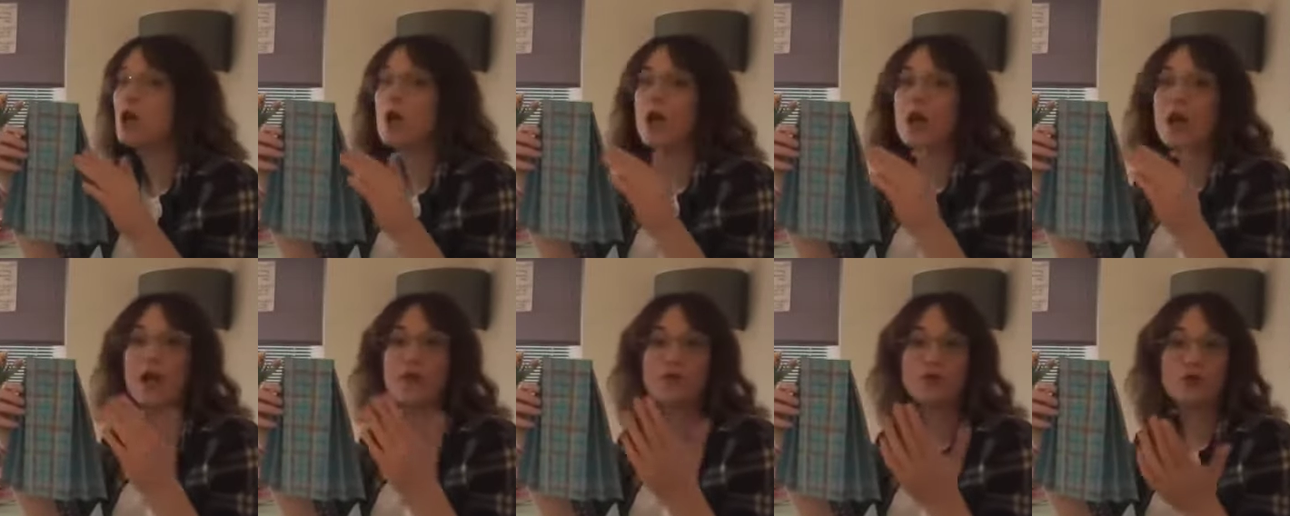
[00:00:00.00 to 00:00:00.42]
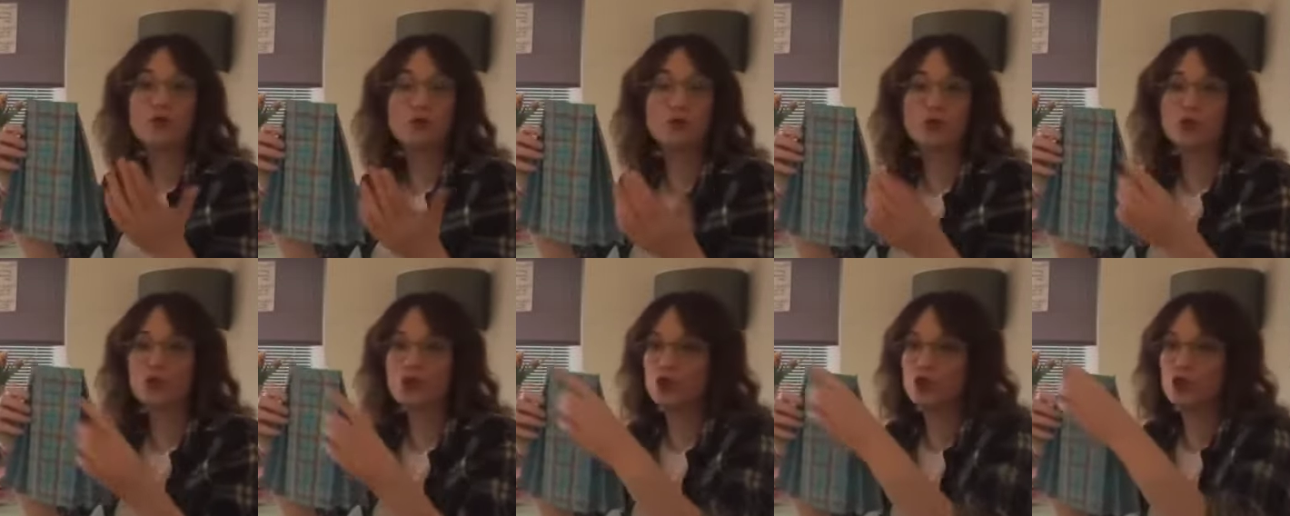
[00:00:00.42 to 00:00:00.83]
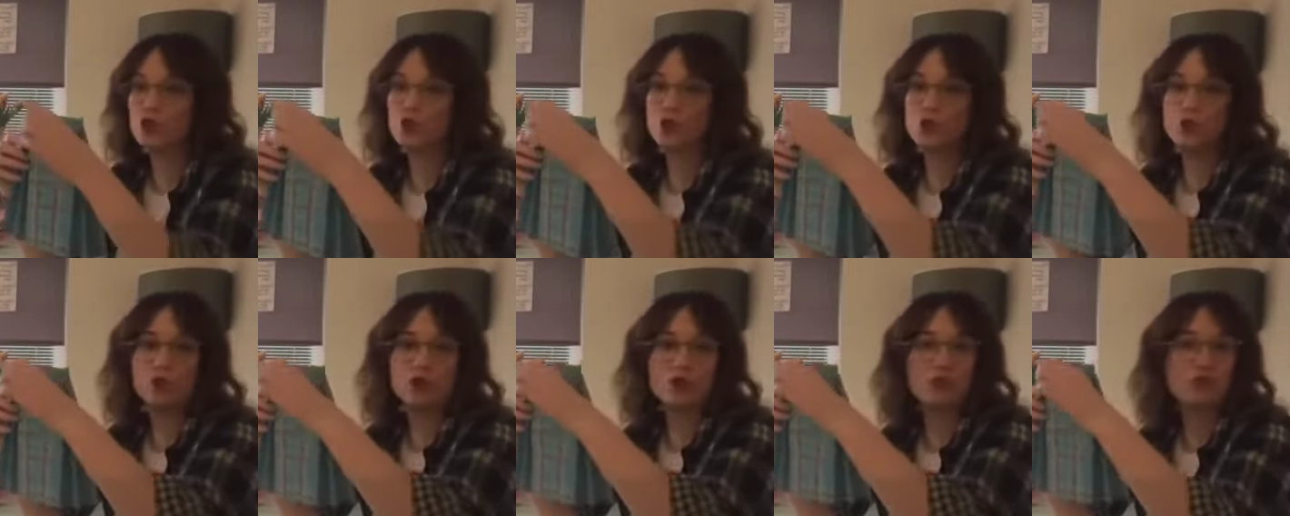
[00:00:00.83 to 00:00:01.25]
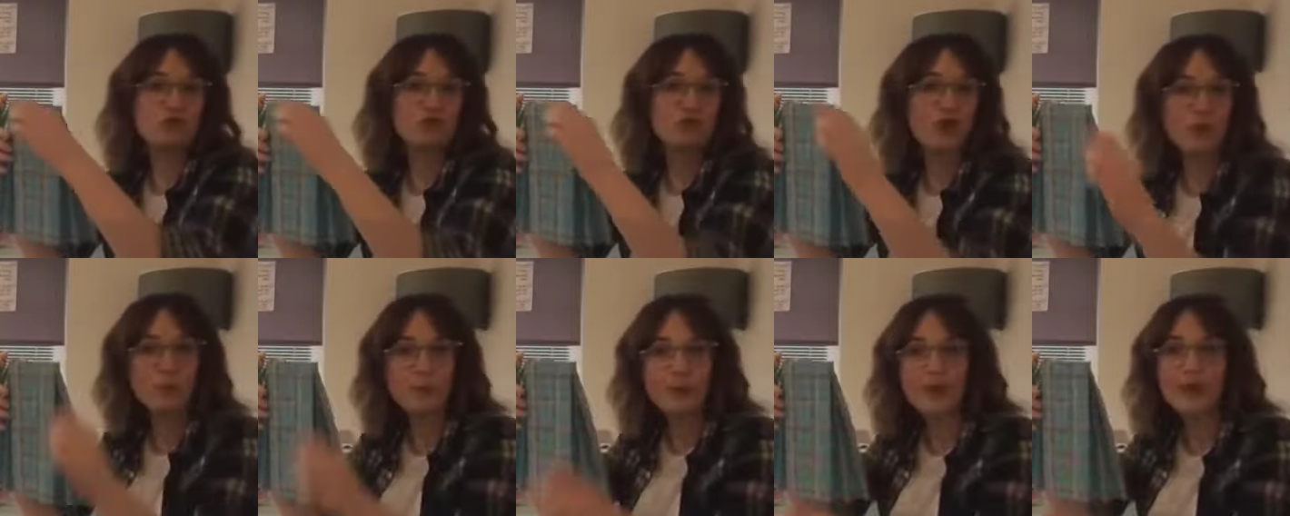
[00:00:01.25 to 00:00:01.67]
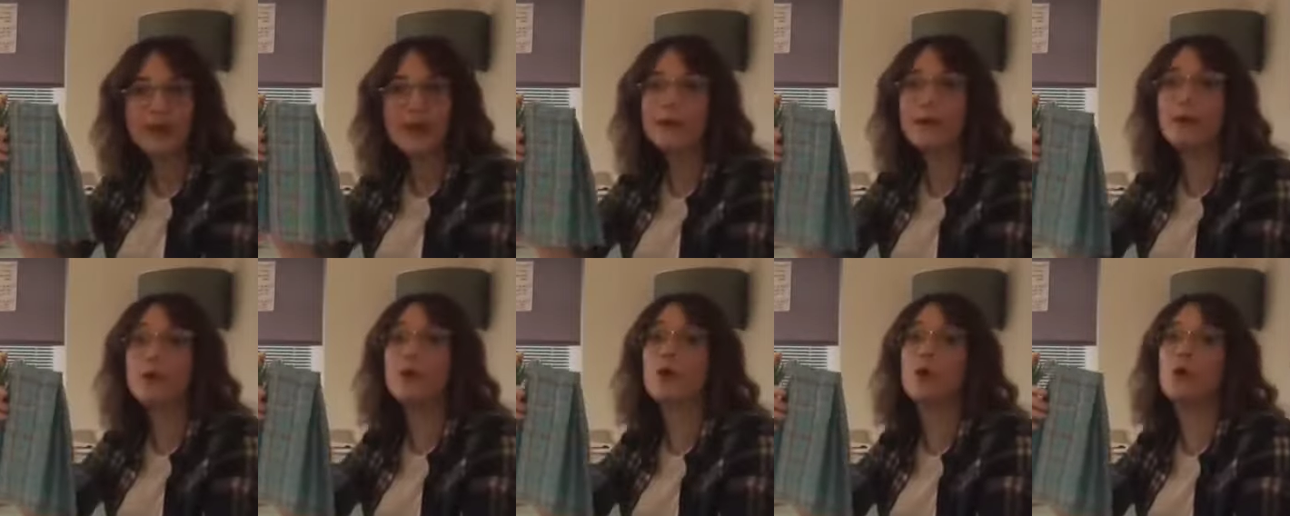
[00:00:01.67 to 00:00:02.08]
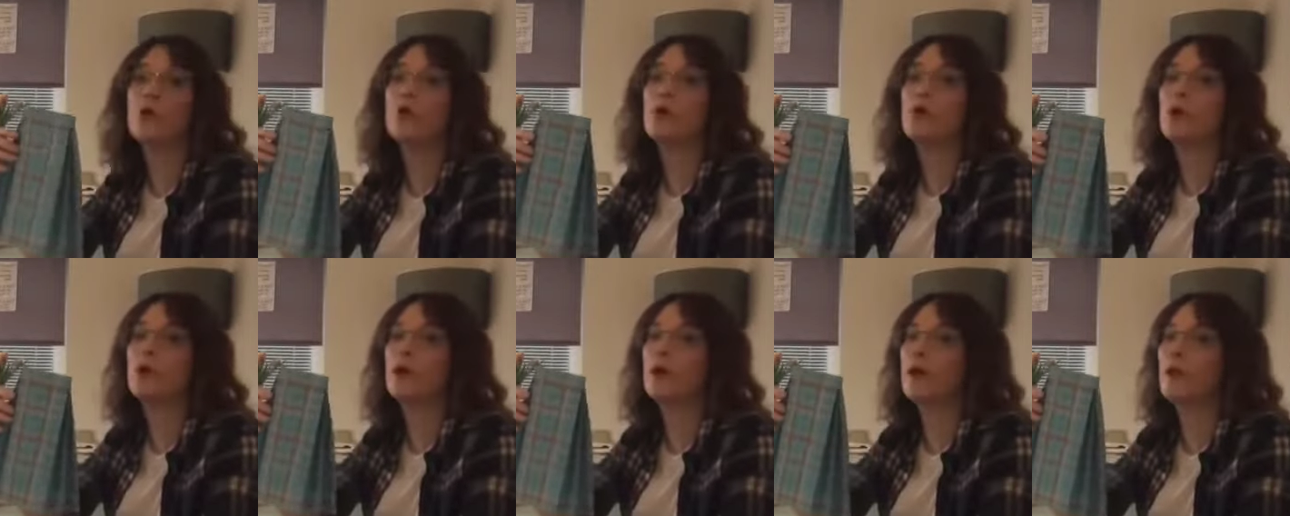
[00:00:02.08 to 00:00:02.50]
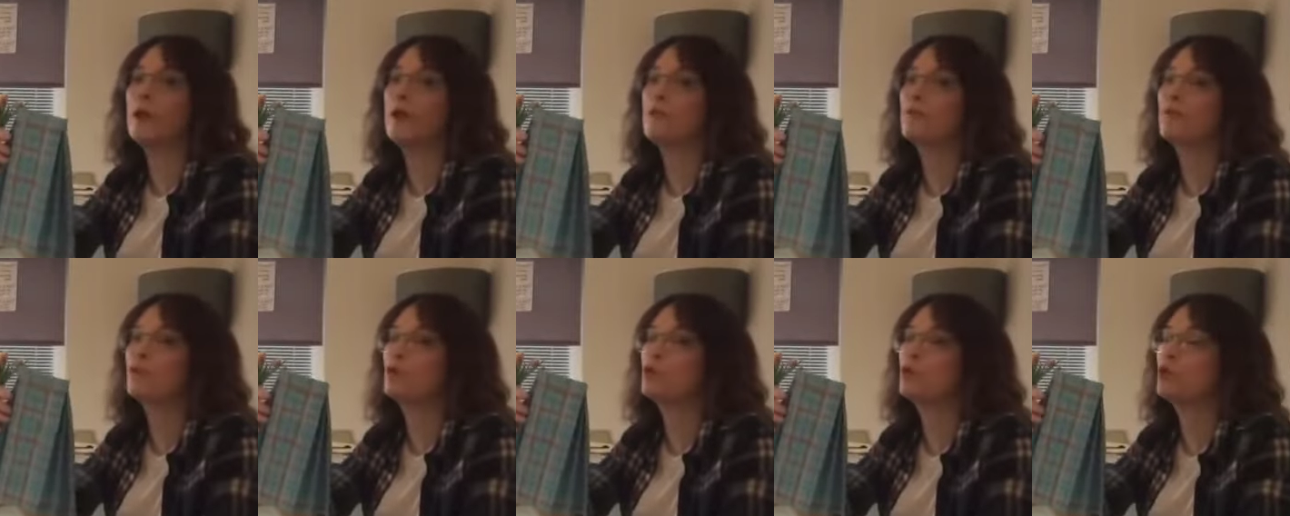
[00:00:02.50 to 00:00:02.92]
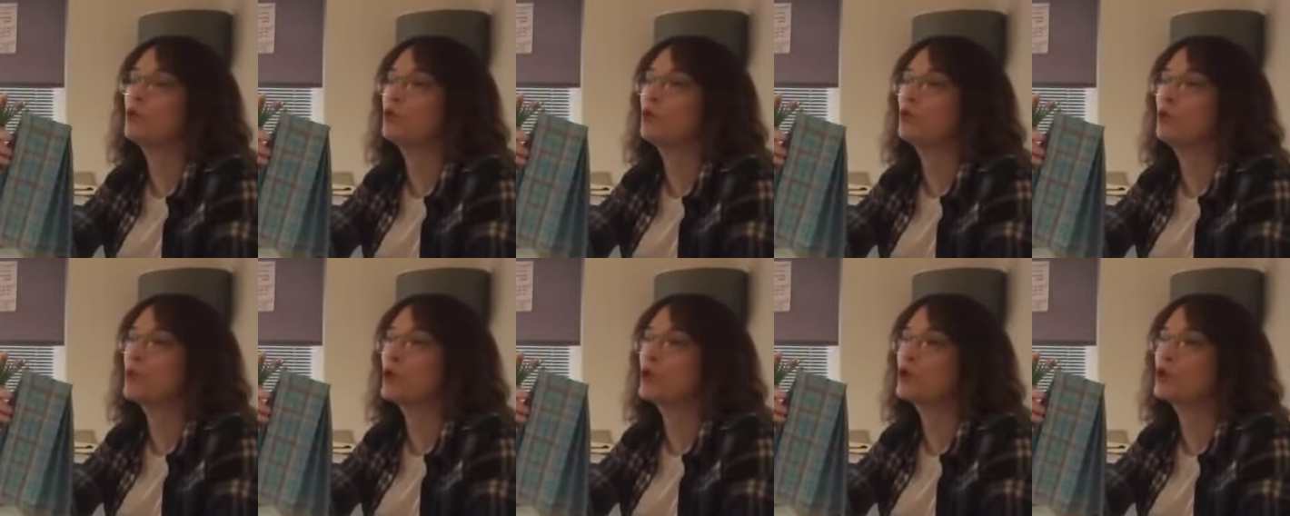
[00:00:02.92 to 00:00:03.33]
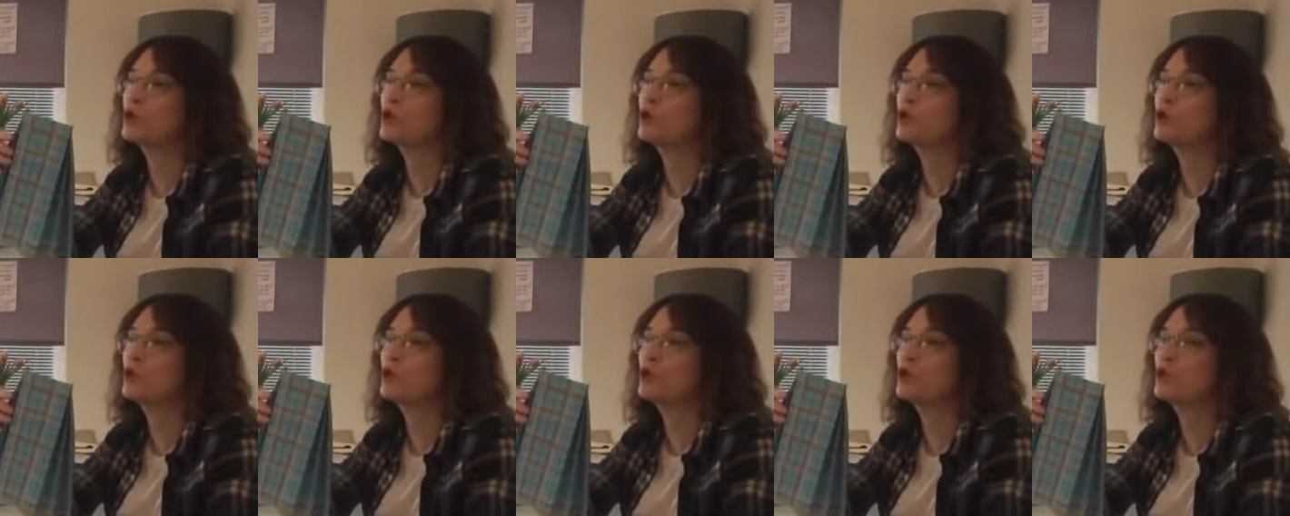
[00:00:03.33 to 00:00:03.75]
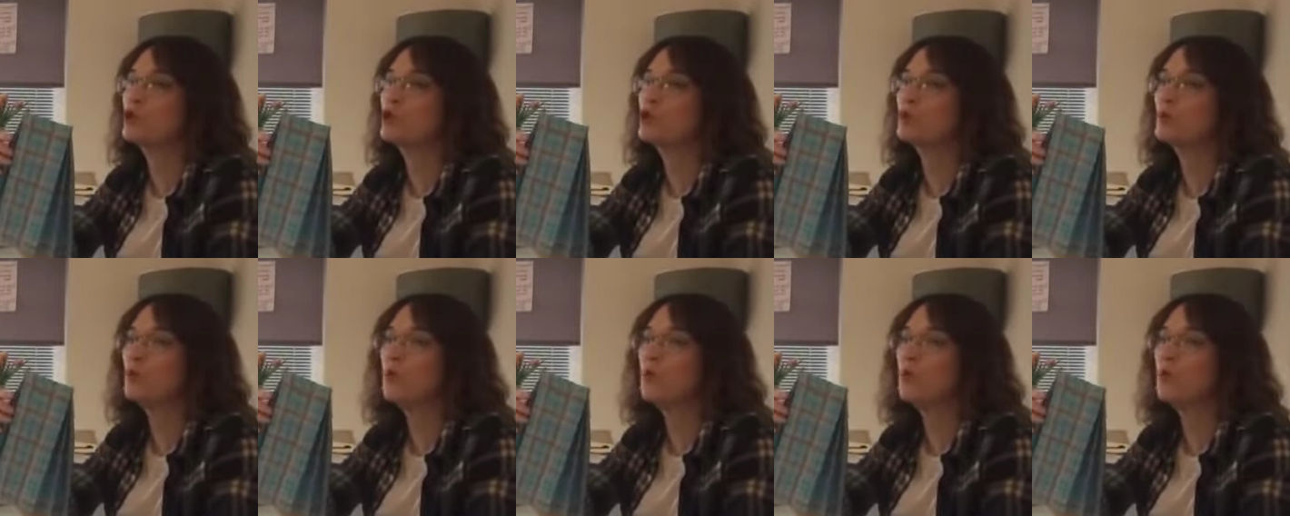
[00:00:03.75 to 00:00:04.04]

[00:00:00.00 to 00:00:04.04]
If you want to use ribbon, or if you want to use,